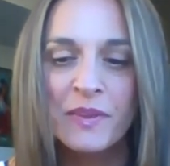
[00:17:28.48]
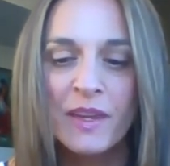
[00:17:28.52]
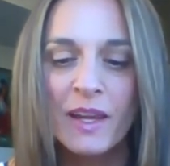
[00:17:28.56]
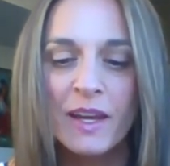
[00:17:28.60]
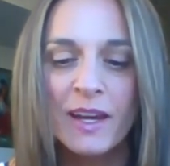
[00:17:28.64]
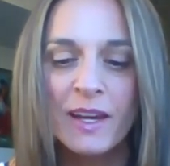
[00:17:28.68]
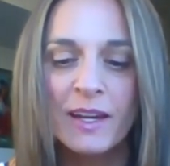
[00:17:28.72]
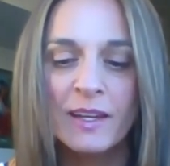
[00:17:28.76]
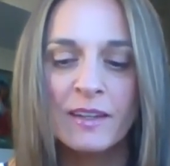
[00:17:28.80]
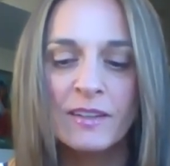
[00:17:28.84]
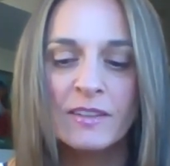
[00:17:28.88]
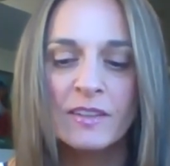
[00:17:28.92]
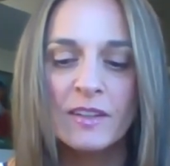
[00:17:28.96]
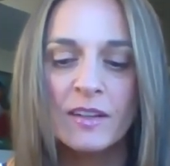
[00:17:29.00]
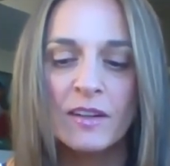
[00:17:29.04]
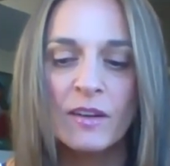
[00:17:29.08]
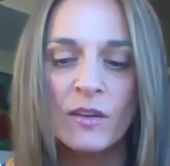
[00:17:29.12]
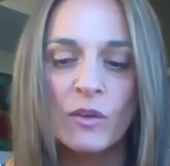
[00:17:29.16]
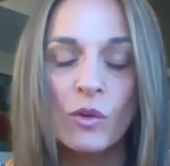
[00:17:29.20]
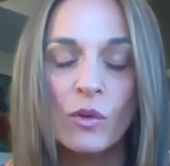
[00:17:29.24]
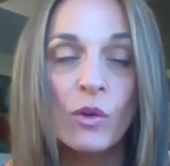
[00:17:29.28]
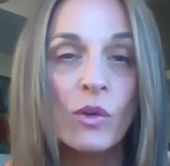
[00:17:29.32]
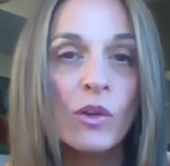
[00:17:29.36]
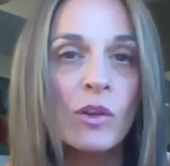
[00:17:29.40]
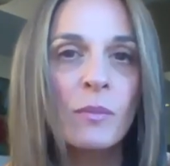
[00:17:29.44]
And
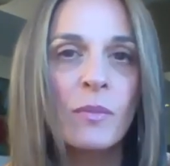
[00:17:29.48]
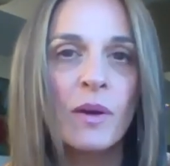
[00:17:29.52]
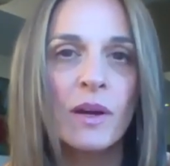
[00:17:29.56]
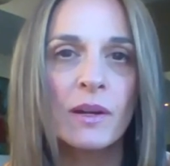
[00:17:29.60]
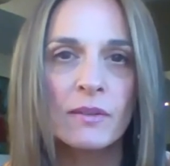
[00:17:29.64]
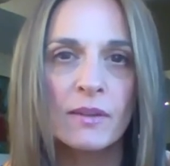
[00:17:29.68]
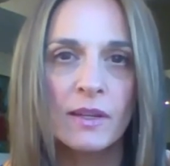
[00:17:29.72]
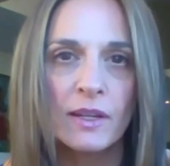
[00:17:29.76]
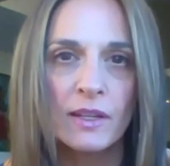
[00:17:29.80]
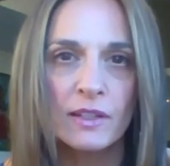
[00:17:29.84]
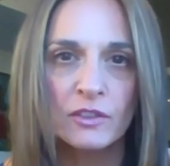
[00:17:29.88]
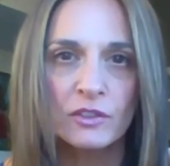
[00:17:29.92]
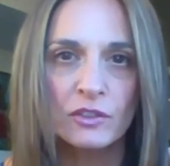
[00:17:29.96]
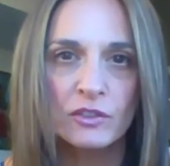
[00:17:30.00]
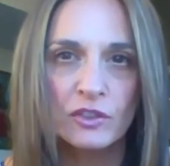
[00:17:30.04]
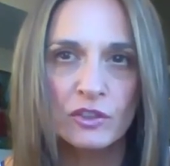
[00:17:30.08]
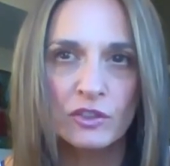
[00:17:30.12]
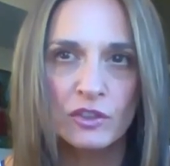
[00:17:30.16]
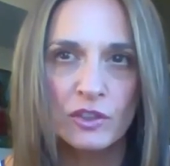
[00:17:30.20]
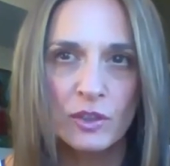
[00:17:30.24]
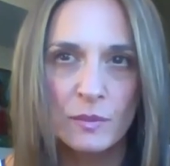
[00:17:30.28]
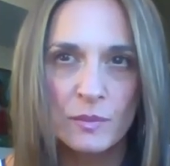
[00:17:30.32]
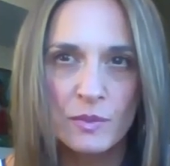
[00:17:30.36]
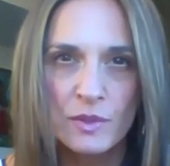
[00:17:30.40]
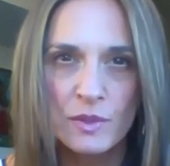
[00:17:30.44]
all my
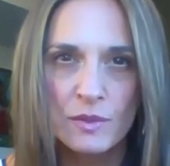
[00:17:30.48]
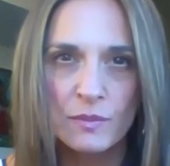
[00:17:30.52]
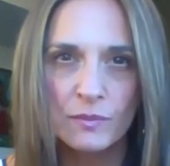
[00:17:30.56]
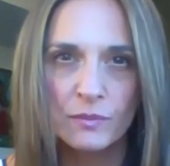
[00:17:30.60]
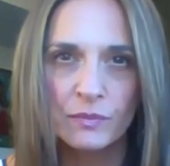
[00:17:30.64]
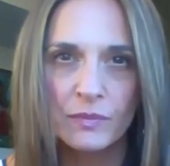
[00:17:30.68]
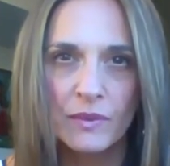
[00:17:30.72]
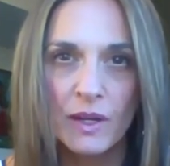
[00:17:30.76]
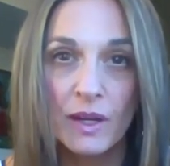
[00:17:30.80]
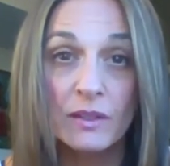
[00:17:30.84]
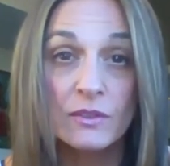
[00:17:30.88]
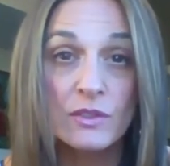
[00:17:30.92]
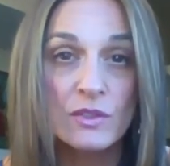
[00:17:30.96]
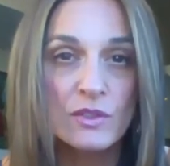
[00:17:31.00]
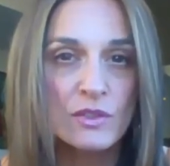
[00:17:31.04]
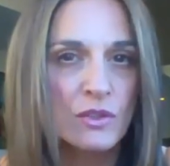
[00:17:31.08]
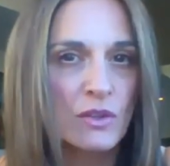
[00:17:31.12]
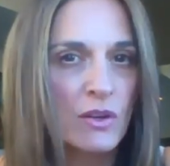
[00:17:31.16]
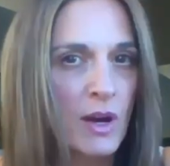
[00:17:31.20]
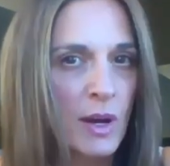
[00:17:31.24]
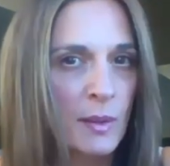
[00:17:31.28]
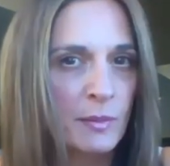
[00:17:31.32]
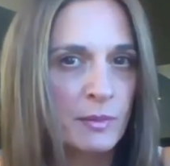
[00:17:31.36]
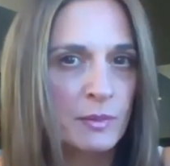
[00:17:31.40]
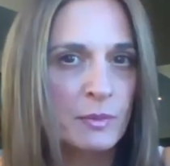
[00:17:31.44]
relationships are
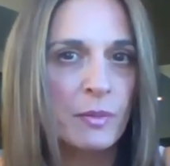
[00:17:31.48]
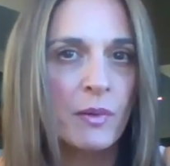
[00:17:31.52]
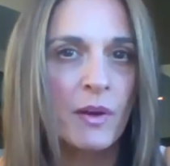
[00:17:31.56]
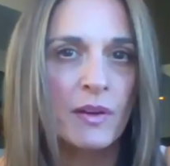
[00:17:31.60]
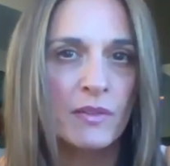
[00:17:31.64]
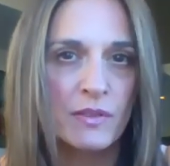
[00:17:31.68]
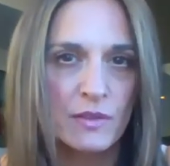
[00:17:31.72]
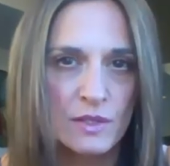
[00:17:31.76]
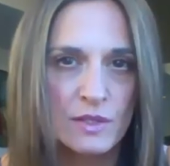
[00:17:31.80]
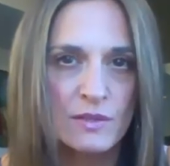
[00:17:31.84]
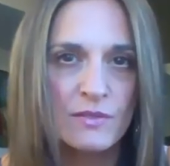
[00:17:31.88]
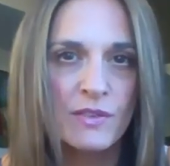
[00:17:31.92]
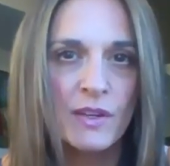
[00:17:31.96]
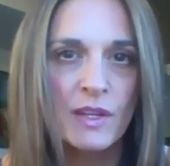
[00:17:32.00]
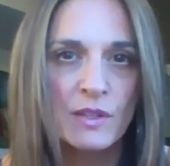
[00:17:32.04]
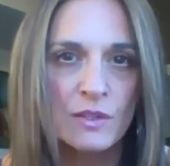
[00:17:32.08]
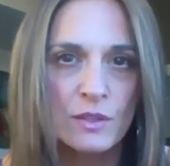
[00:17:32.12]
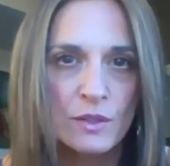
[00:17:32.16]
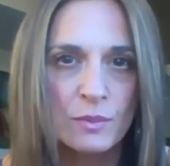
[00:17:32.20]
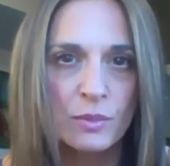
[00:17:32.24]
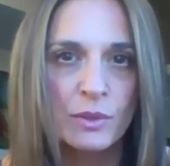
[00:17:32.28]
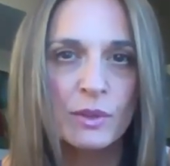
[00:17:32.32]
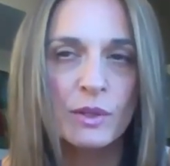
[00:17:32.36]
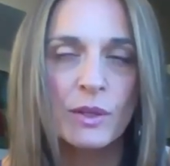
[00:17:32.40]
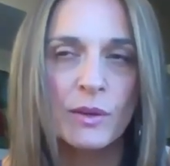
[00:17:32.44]
described by this
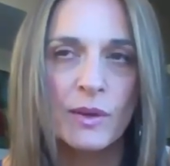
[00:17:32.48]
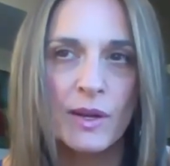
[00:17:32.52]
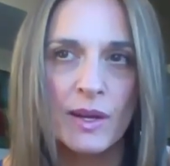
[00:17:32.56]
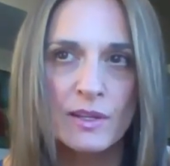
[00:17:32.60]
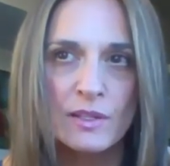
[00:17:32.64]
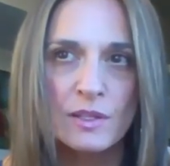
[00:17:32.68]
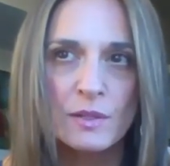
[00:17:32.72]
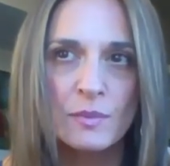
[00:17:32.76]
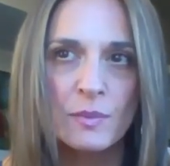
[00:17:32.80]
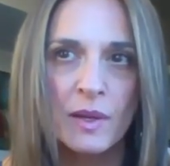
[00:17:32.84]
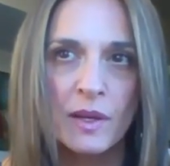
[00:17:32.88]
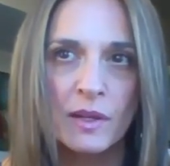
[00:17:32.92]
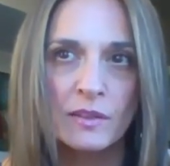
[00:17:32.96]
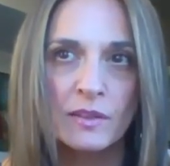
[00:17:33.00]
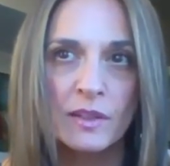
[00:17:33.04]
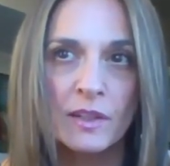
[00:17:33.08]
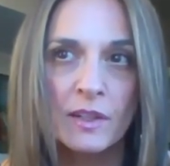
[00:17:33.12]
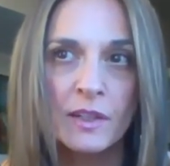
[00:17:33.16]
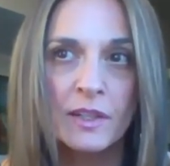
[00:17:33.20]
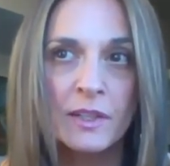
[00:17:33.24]
Venus-Pluto aspect.